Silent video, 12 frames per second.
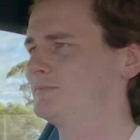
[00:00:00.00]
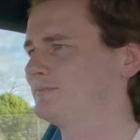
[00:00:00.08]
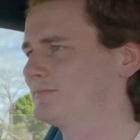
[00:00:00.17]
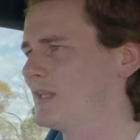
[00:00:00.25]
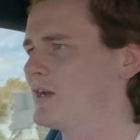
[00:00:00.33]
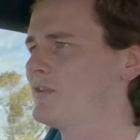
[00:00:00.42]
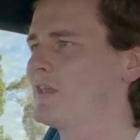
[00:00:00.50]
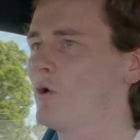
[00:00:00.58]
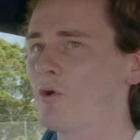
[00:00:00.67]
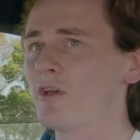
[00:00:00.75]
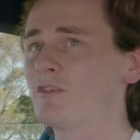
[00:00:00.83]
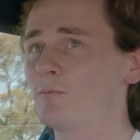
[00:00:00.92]
you know, the
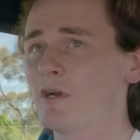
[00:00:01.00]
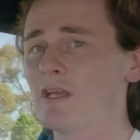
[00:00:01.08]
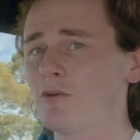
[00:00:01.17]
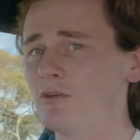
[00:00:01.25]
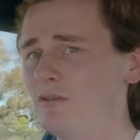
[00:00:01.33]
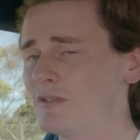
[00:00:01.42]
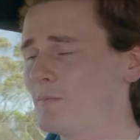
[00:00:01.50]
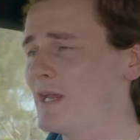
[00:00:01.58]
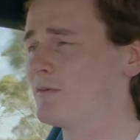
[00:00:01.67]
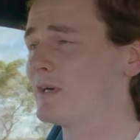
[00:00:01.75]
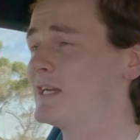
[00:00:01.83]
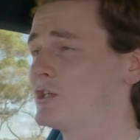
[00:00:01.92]
auto's pretty good. It's been
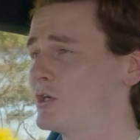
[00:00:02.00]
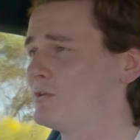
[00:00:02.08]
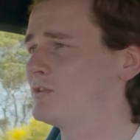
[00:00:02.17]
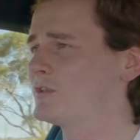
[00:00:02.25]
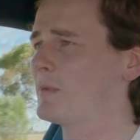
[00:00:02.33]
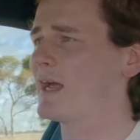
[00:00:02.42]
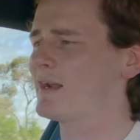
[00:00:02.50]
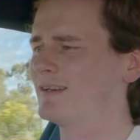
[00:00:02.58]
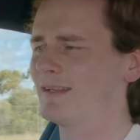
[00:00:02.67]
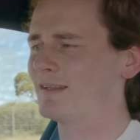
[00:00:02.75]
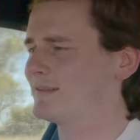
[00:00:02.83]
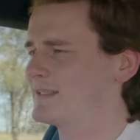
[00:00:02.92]
retuned, but
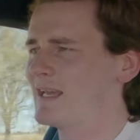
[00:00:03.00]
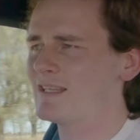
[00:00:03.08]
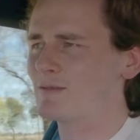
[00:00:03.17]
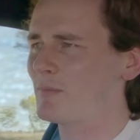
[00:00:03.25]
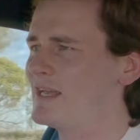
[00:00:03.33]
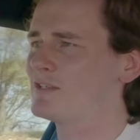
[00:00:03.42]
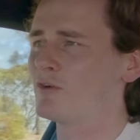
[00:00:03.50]
10 speeds